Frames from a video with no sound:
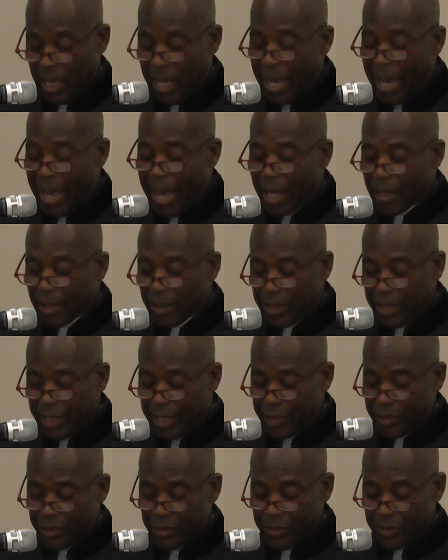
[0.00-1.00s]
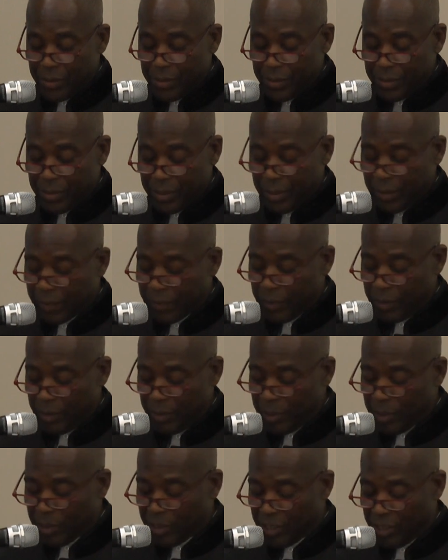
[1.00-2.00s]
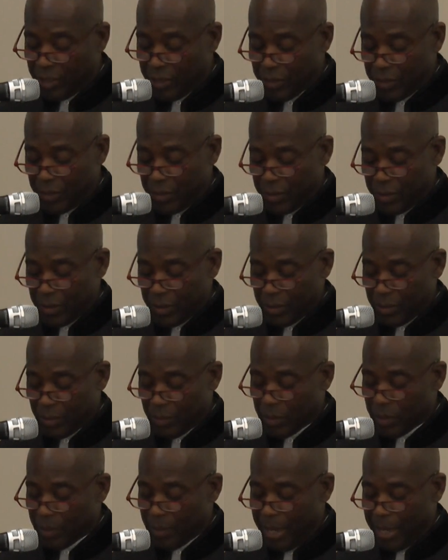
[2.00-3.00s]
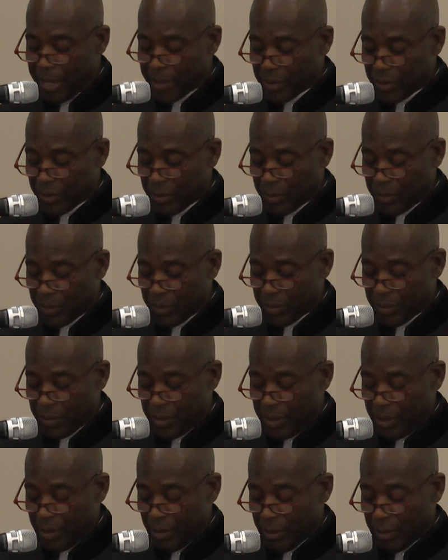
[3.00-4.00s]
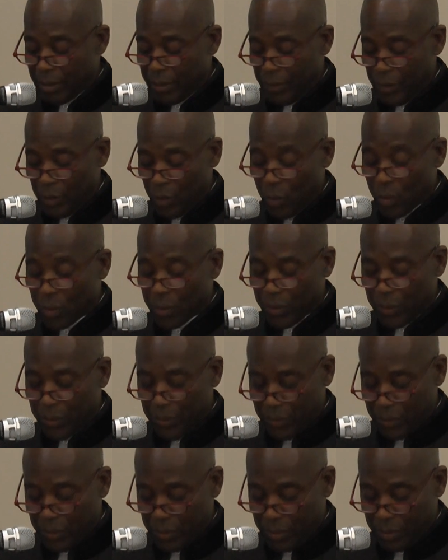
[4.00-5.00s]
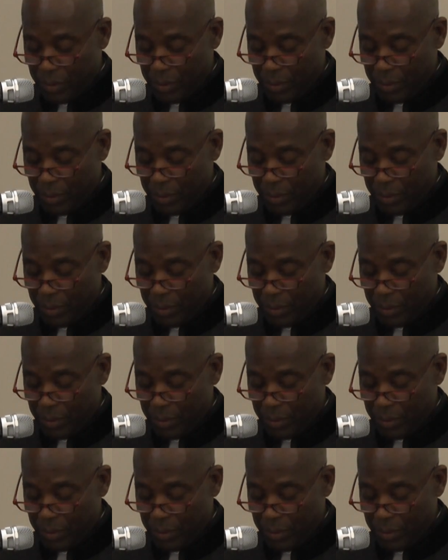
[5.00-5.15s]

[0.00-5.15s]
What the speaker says: Allegations of communications with masters and their giving orders.